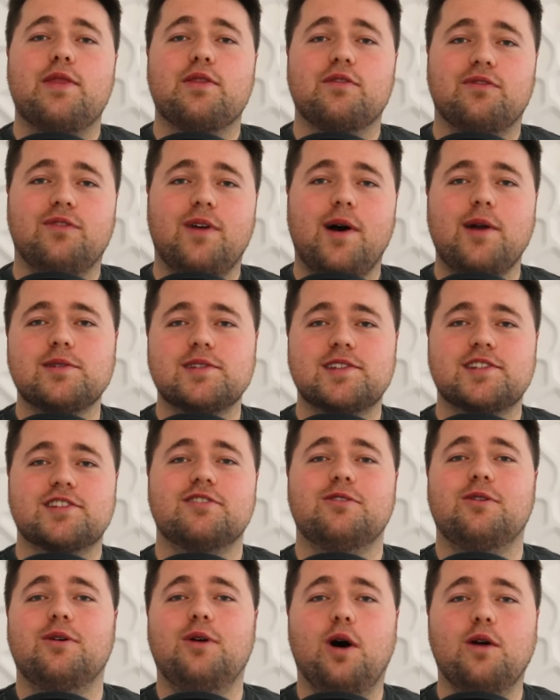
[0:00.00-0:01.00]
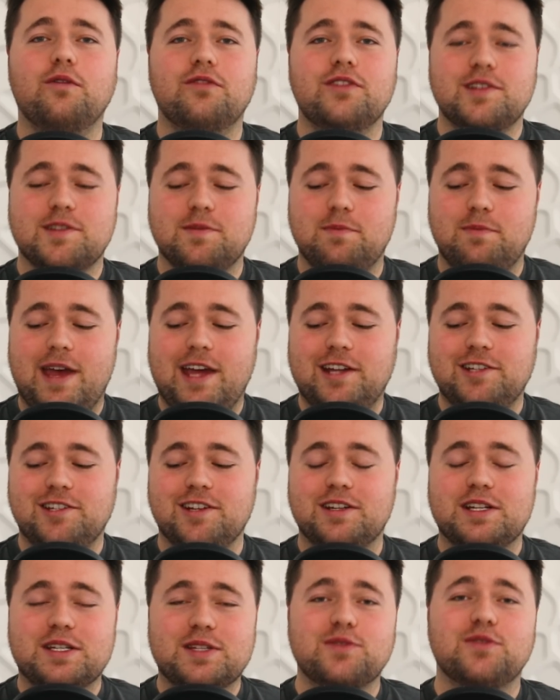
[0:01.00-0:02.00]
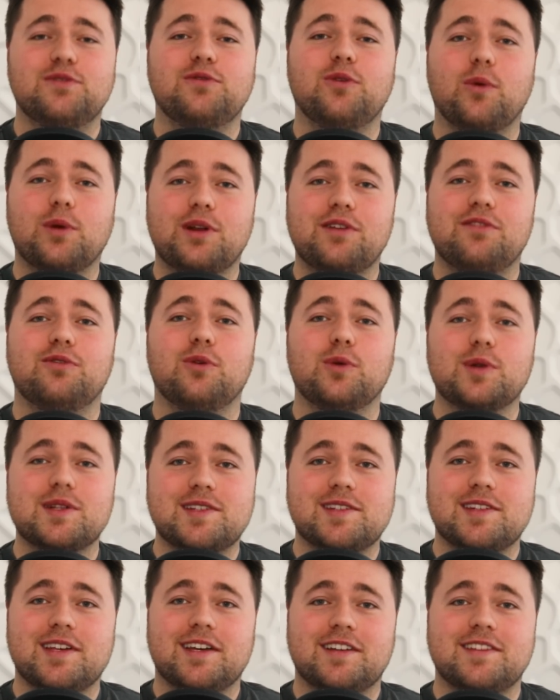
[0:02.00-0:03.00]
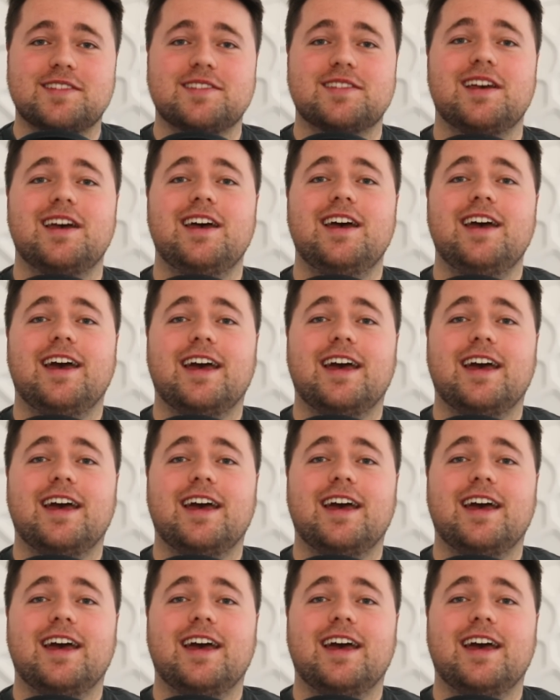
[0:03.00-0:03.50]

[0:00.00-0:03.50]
And the final score of this match, it is 44-6.